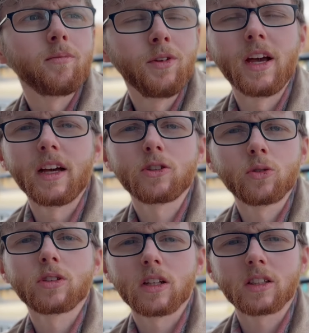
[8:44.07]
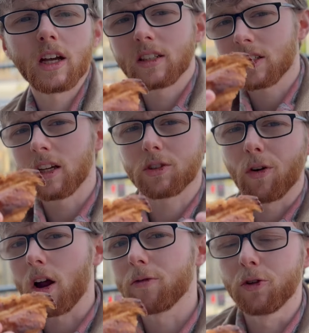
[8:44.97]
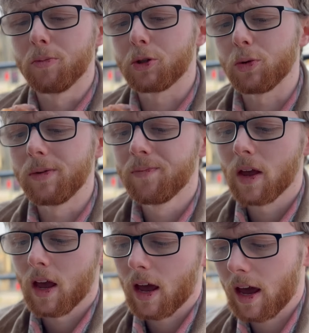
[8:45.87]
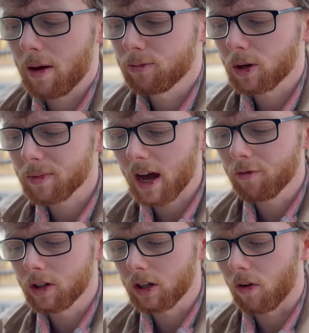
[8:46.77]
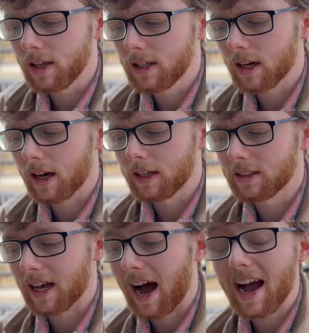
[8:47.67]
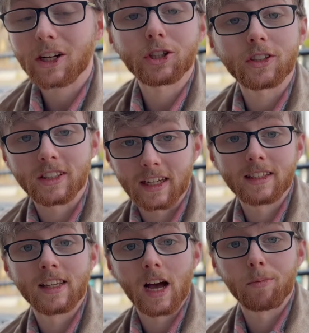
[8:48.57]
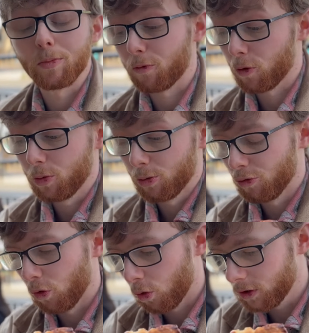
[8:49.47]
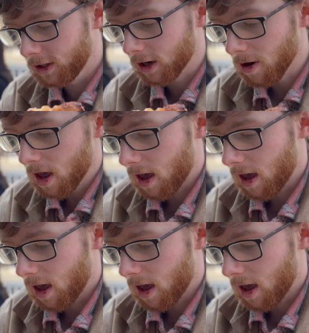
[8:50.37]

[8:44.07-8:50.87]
Yeah, so it's far and few between. Something that I really like is, I actually said to Abby before we were rolling here,